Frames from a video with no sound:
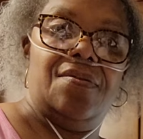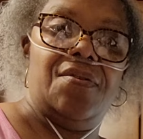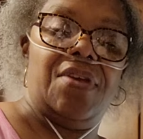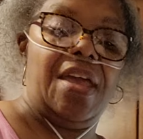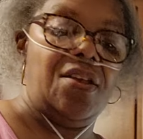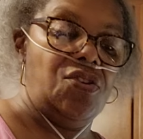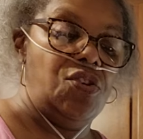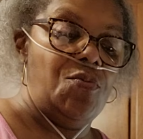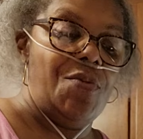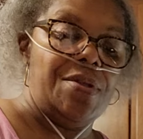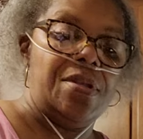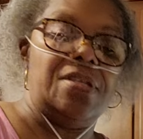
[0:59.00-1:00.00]
Okay, because you
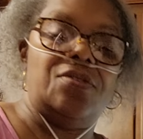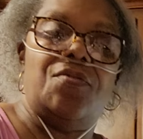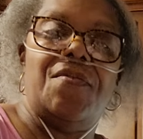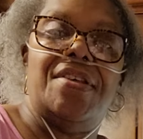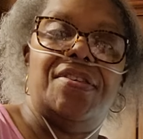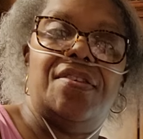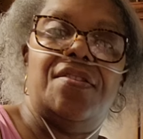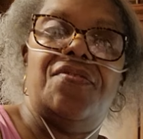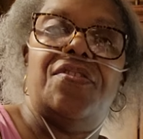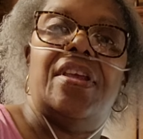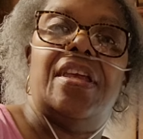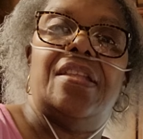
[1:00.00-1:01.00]
want the rest of
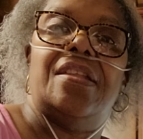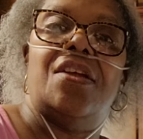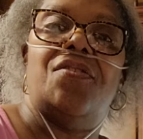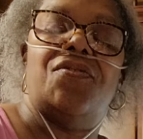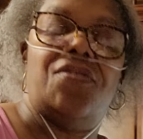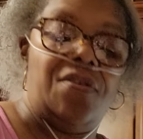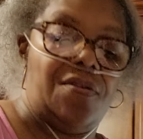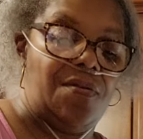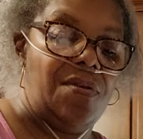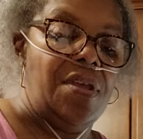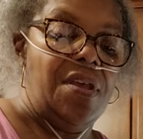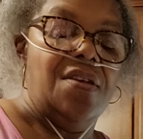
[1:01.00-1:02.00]
this to get done too.
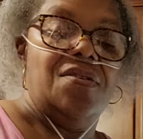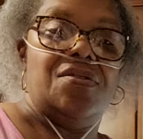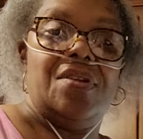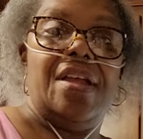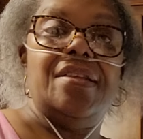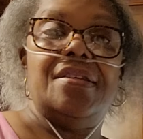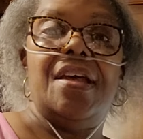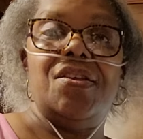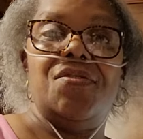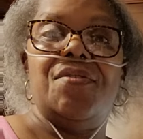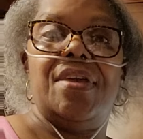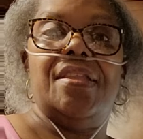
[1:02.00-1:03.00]
So that's how
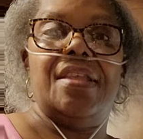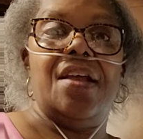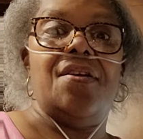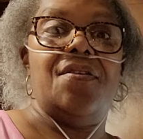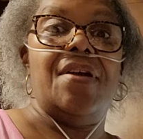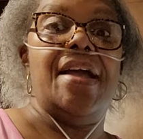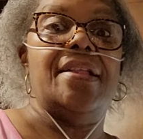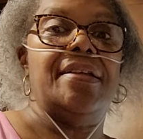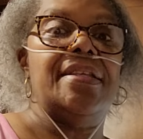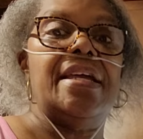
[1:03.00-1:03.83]
you get that crackling,